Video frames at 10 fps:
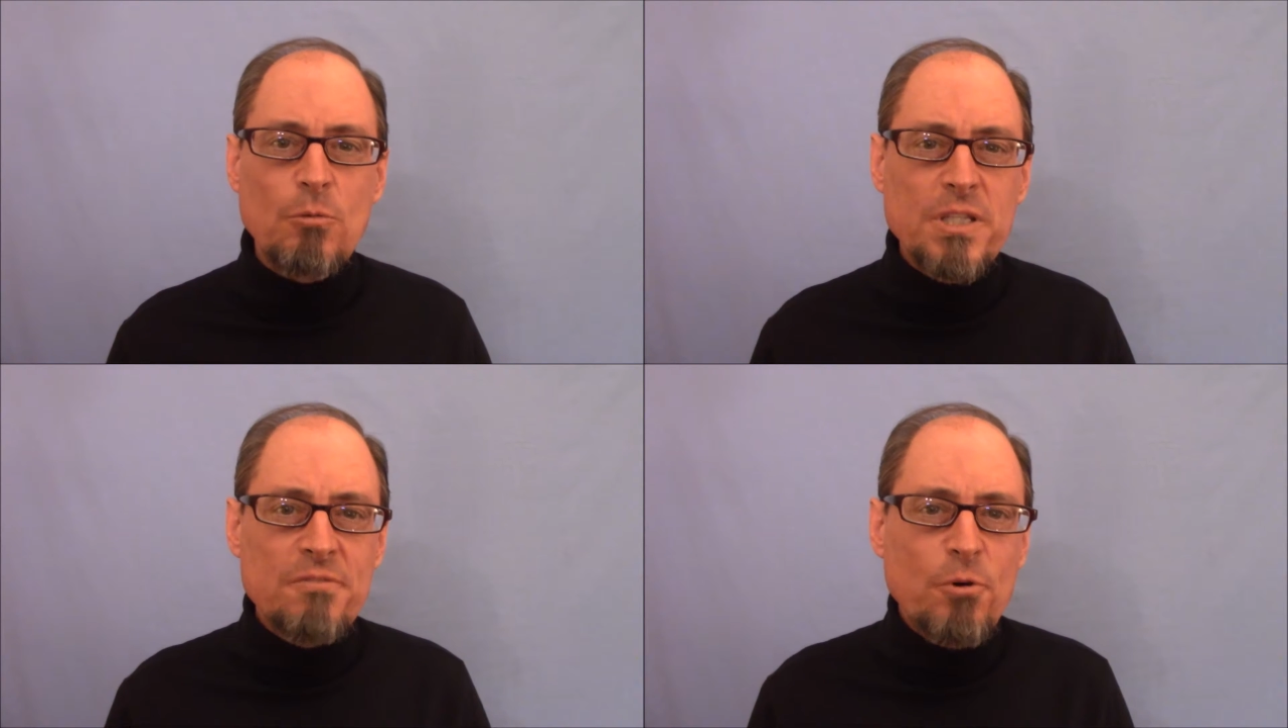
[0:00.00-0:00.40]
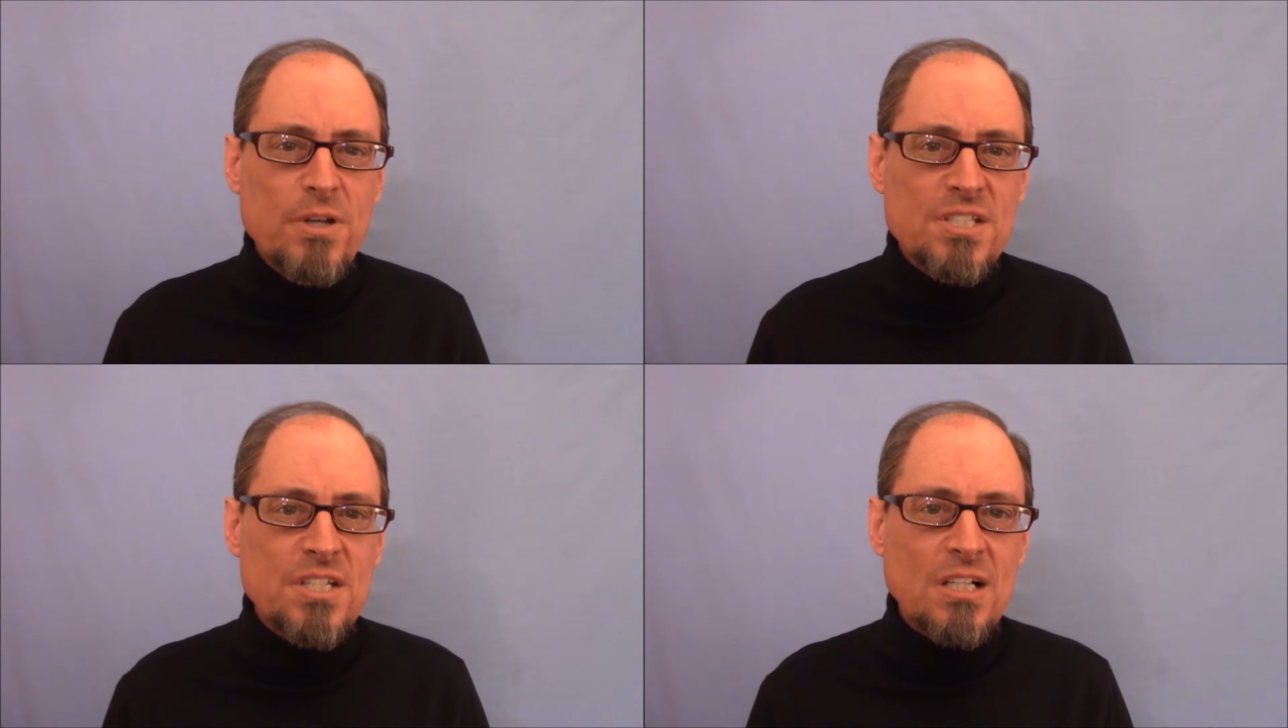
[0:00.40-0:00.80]
when the
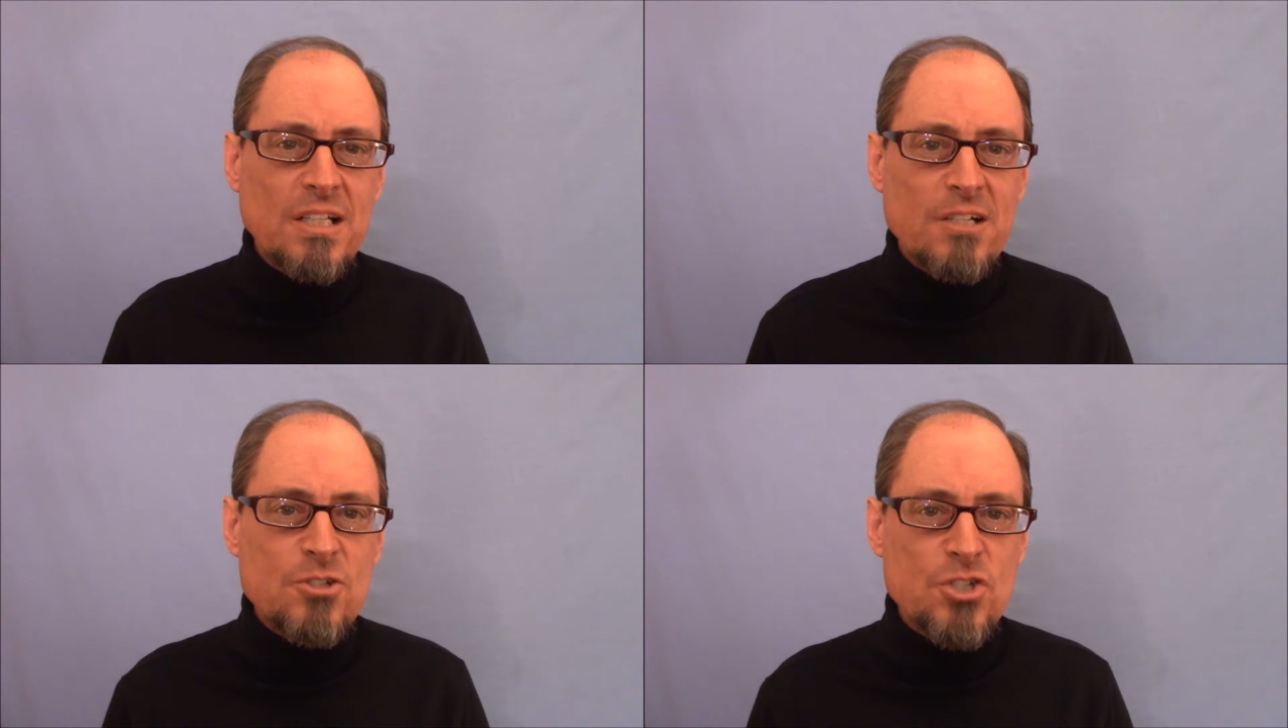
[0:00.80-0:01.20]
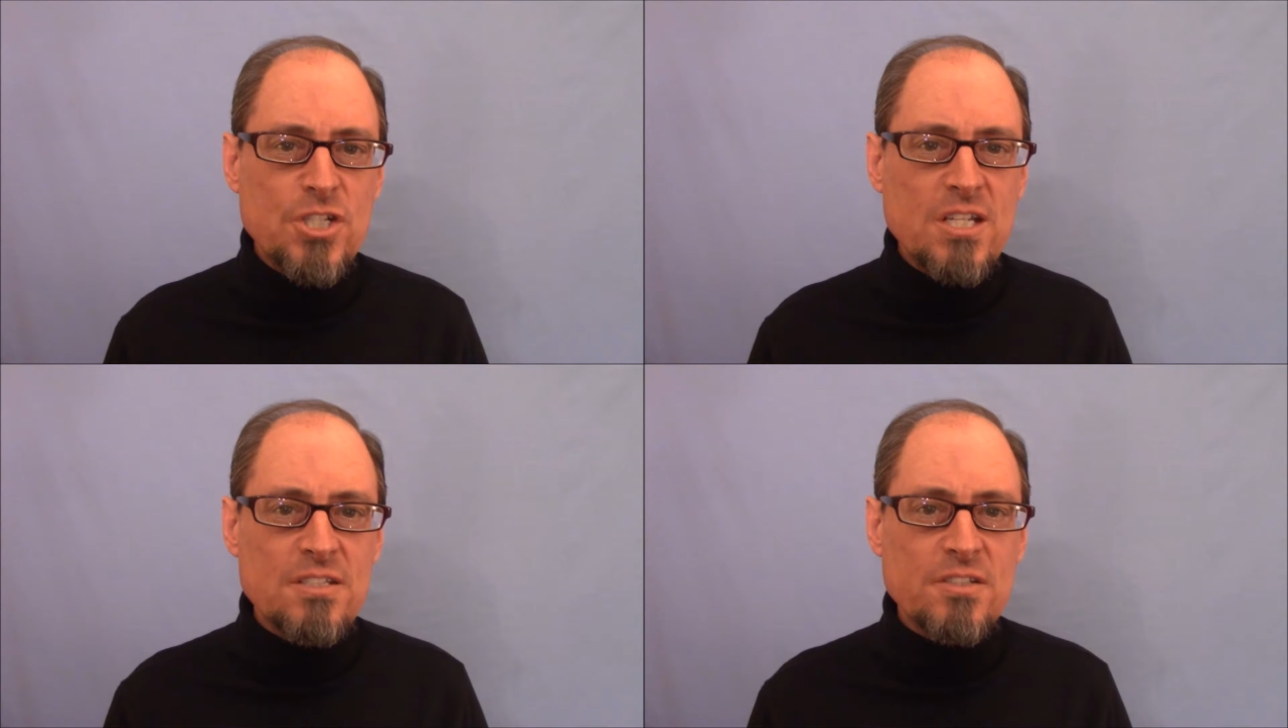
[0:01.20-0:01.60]
voice declares
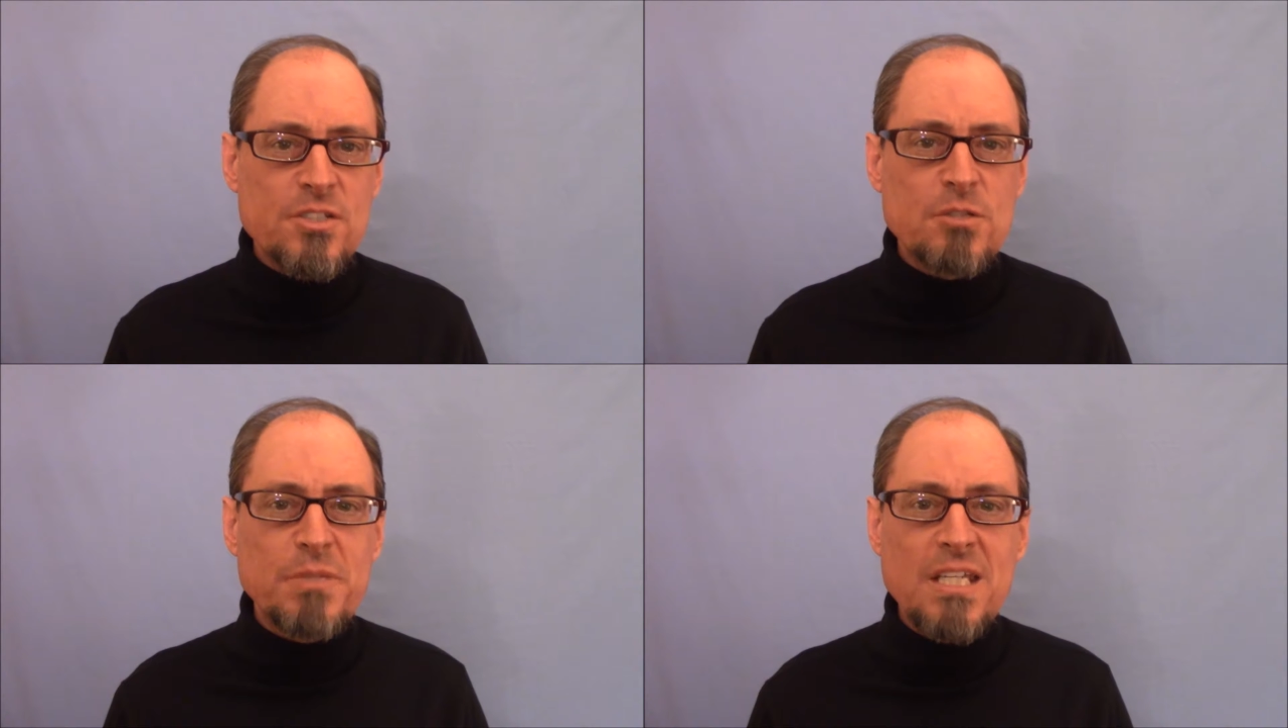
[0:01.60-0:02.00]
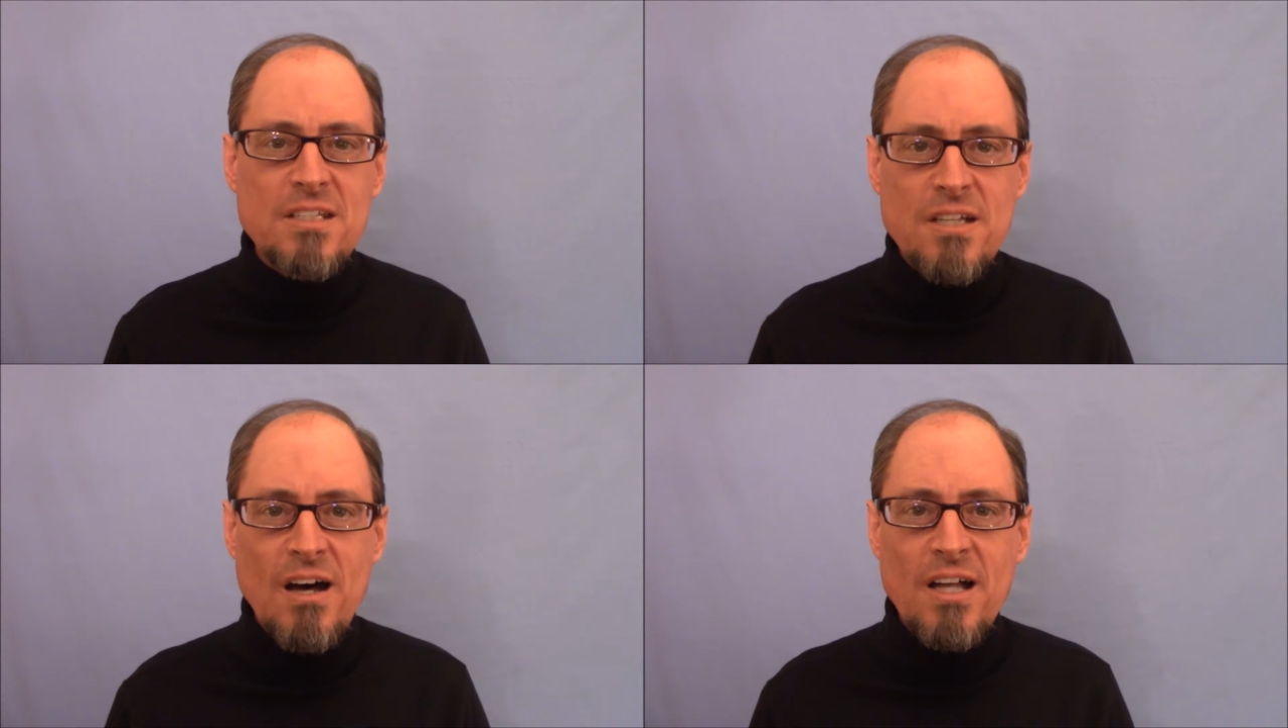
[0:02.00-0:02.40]
Jesus to be
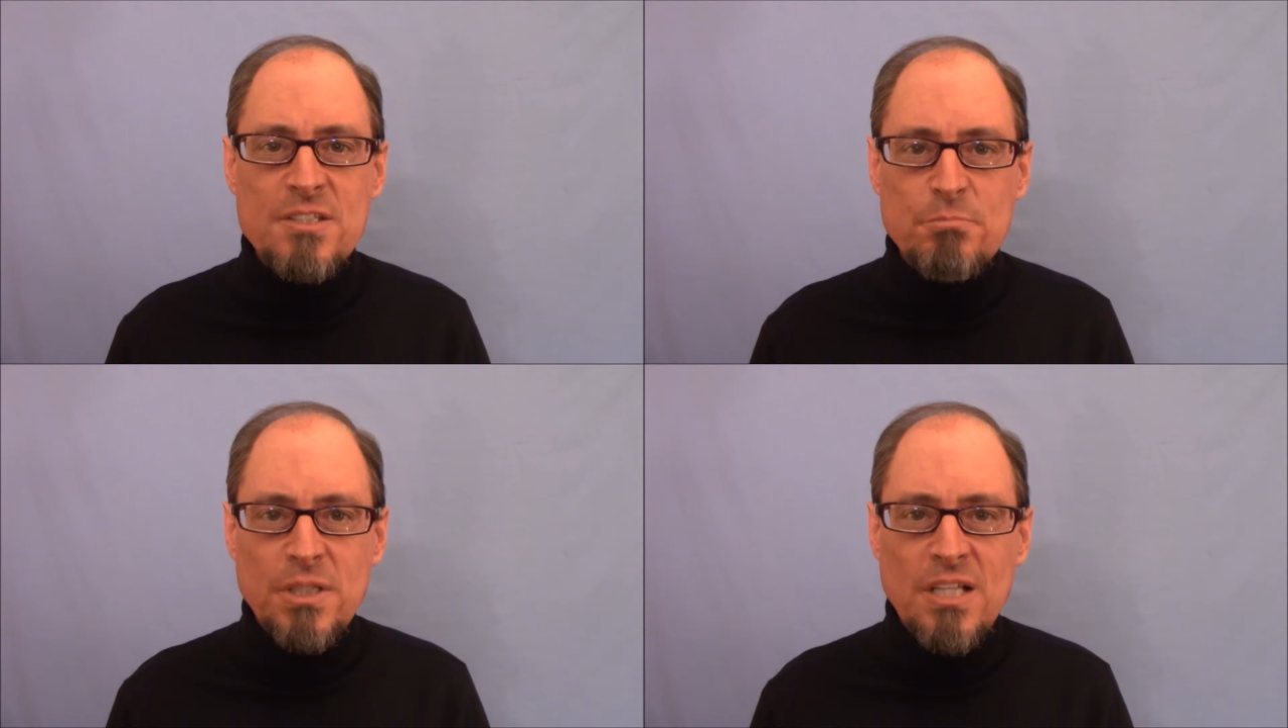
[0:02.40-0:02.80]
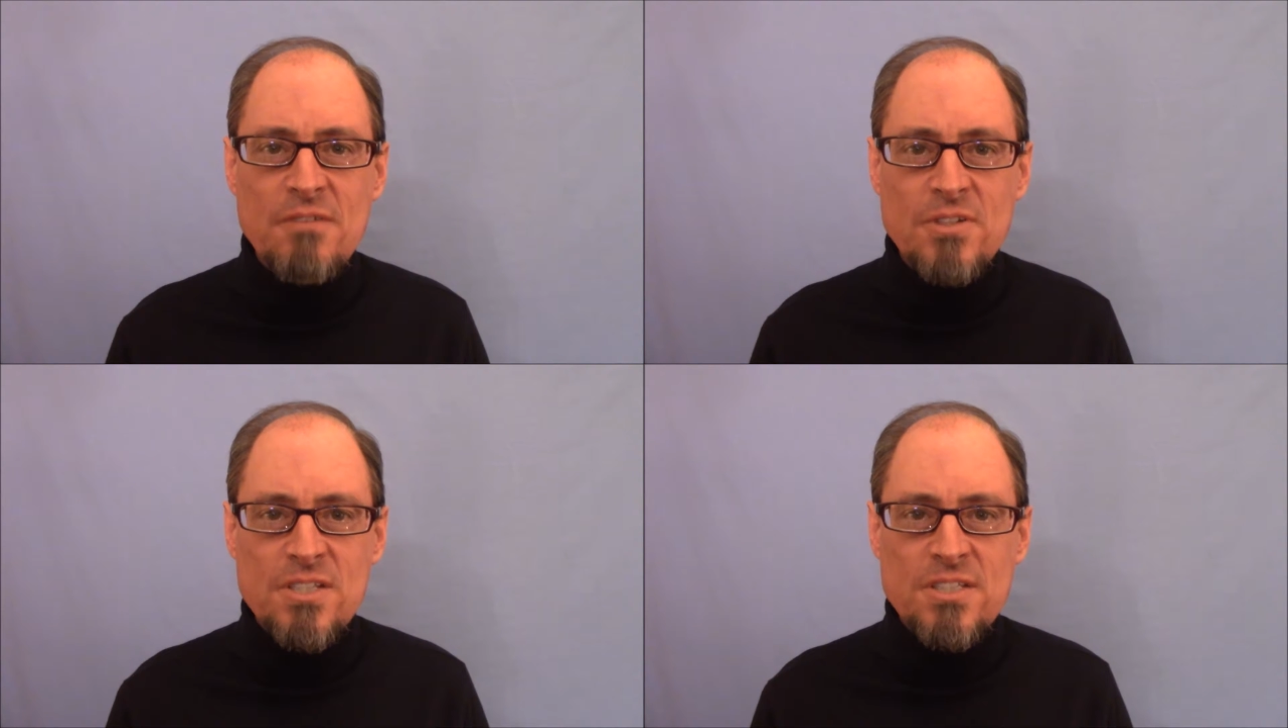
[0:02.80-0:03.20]
God's
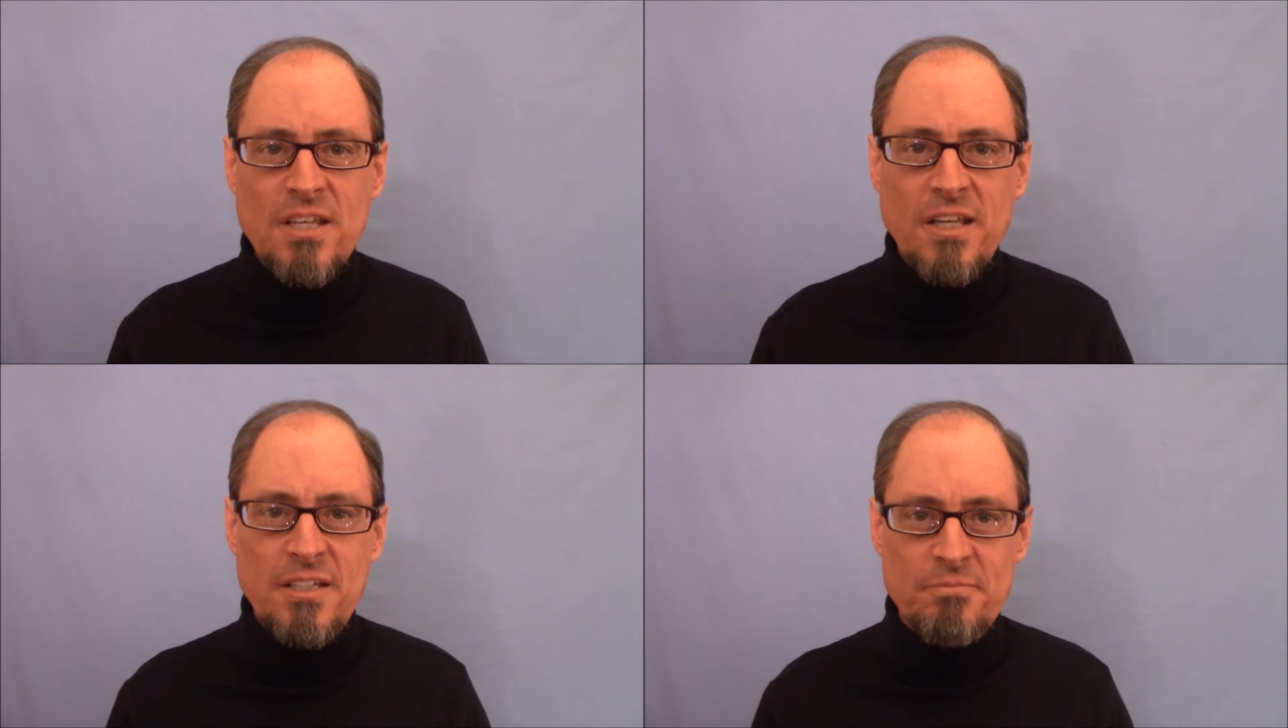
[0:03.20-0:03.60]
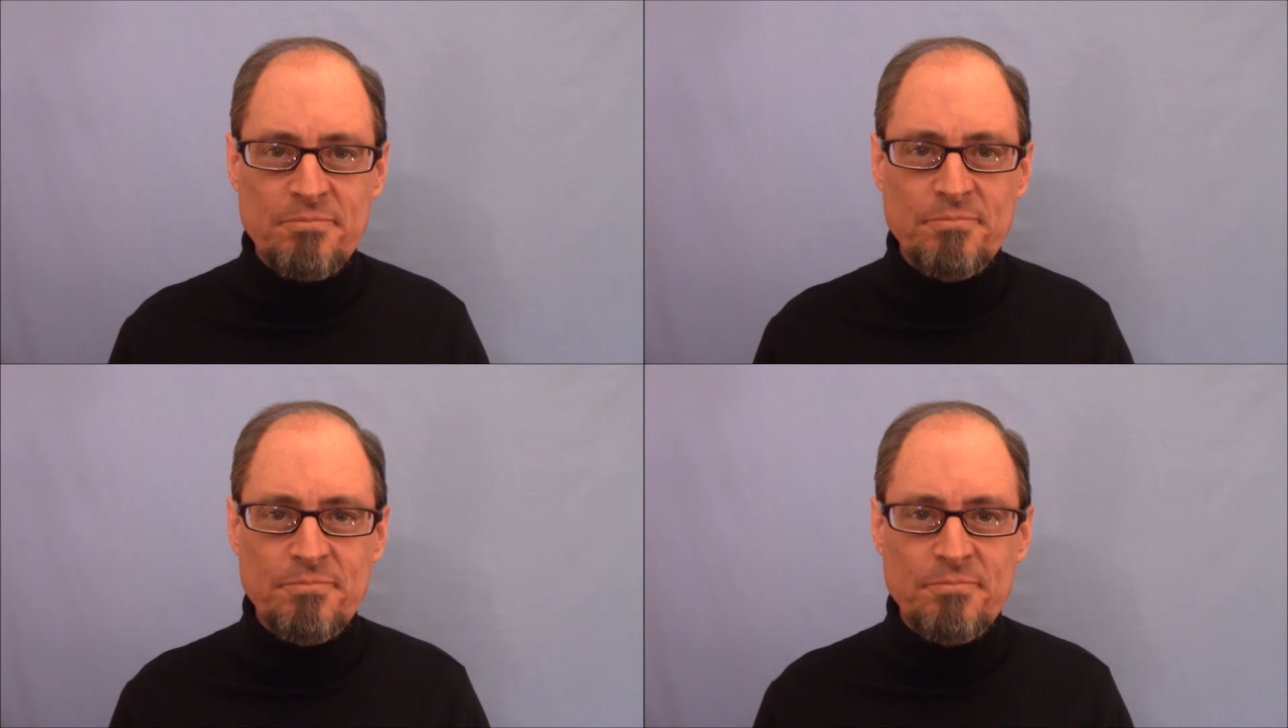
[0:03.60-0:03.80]
beloved Son.